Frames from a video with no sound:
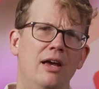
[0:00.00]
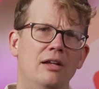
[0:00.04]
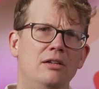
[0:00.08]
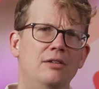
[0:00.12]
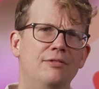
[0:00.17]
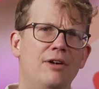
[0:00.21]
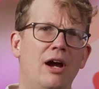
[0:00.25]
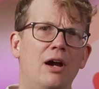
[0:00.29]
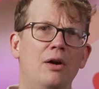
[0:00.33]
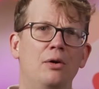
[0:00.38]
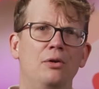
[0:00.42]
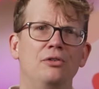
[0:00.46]

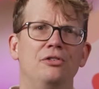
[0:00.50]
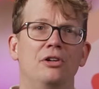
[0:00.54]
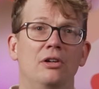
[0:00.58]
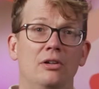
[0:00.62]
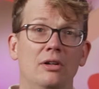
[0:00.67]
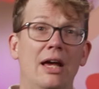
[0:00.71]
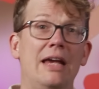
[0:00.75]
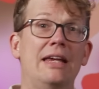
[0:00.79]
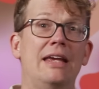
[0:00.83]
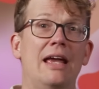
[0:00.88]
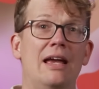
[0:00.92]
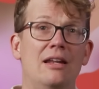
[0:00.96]
Antivirals are
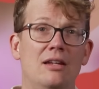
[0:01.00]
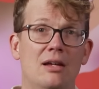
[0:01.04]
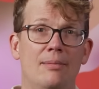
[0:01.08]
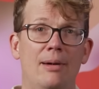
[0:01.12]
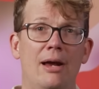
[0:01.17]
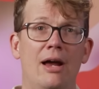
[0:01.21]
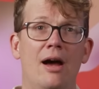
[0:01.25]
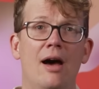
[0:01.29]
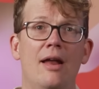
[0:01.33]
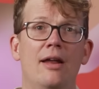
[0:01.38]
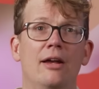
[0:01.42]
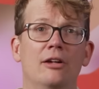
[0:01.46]
like
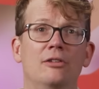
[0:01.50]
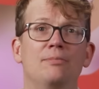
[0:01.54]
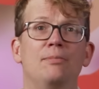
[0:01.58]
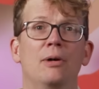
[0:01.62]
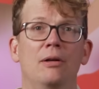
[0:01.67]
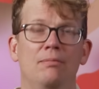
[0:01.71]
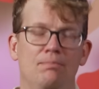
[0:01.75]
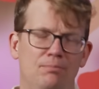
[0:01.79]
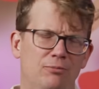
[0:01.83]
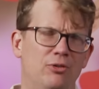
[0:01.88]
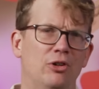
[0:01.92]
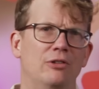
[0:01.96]
antibiotics,
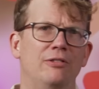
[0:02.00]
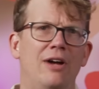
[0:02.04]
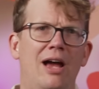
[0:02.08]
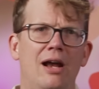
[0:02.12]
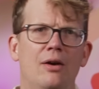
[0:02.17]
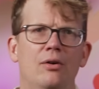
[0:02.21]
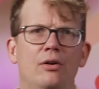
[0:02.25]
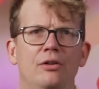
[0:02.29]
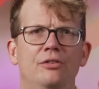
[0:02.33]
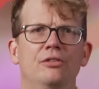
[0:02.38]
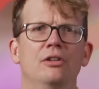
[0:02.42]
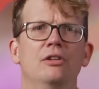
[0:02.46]
but for
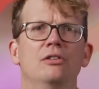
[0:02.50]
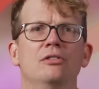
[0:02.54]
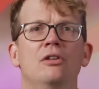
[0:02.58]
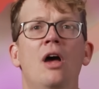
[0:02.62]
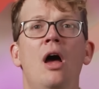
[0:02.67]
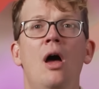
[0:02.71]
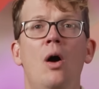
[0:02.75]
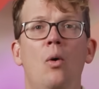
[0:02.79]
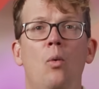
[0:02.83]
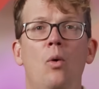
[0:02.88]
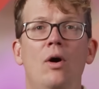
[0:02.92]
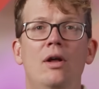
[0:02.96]
viruses.
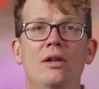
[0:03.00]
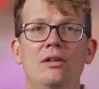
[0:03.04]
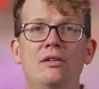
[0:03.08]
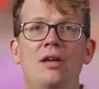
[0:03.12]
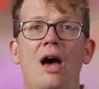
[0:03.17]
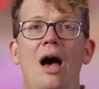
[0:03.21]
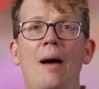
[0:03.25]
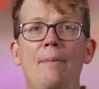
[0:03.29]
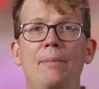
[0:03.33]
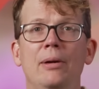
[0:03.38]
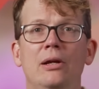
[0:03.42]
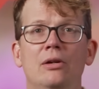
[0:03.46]
One
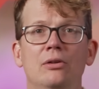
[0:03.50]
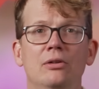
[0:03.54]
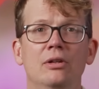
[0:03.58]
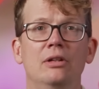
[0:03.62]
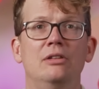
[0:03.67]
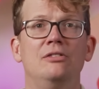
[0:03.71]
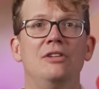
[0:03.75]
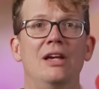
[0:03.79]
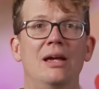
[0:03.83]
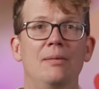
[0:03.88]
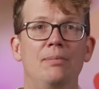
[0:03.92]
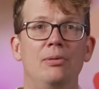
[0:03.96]
top topical
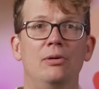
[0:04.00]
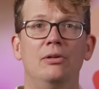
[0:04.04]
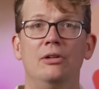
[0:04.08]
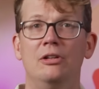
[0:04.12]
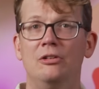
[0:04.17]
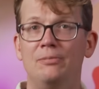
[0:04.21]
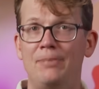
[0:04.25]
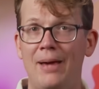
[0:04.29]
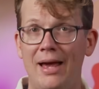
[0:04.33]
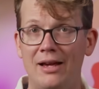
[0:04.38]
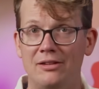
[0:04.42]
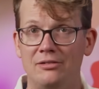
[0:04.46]
example
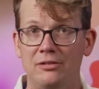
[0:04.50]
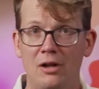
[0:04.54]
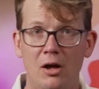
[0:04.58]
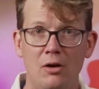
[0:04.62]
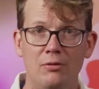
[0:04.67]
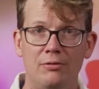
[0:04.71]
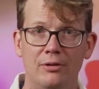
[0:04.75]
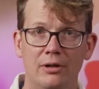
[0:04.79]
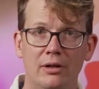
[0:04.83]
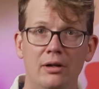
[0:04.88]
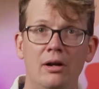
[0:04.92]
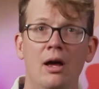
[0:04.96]
is
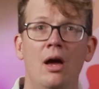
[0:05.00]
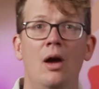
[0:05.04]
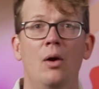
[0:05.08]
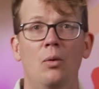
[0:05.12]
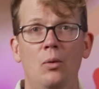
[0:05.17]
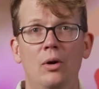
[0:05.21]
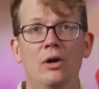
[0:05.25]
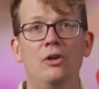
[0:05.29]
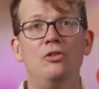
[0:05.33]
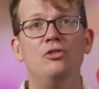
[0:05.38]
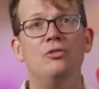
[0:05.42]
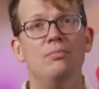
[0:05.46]
Paxlovid,
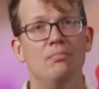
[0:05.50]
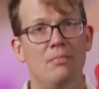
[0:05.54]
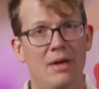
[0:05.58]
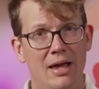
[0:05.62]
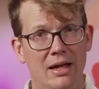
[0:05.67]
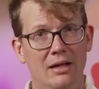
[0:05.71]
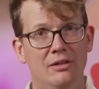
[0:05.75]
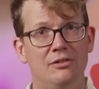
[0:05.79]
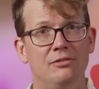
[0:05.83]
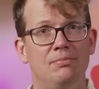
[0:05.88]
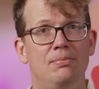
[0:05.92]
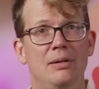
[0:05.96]
which
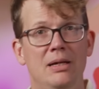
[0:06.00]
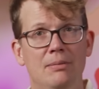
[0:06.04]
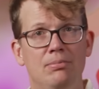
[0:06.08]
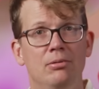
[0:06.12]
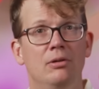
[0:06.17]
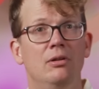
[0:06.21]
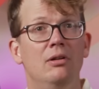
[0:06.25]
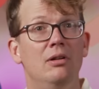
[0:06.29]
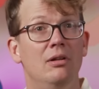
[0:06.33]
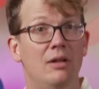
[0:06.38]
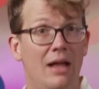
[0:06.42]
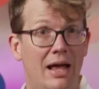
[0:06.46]
makes
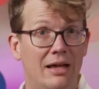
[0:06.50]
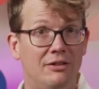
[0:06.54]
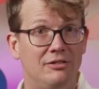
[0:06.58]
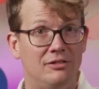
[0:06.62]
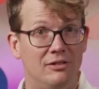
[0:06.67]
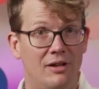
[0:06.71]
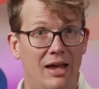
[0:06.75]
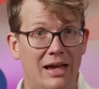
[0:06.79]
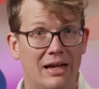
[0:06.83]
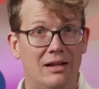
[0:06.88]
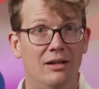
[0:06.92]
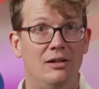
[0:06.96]
people less
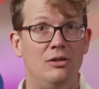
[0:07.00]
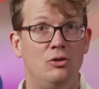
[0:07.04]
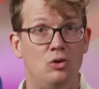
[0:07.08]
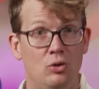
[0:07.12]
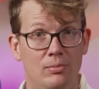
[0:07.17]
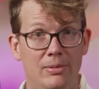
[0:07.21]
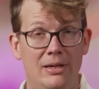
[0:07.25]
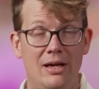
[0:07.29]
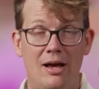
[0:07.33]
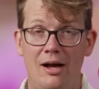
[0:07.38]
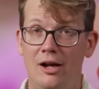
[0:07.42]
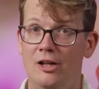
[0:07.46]
likely to
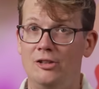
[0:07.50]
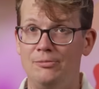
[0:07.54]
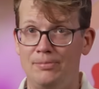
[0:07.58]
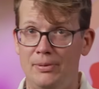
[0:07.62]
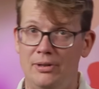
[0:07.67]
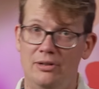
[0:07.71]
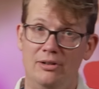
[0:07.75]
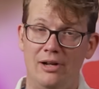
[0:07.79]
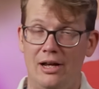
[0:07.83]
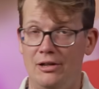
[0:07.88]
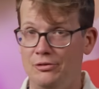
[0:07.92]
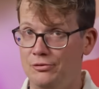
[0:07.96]
be
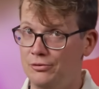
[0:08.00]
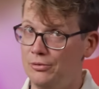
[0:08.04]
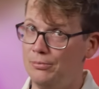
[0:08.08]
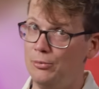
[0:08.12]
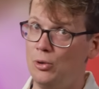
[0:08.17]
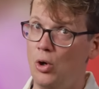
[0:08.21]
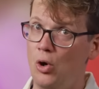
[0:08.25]
hospitalized from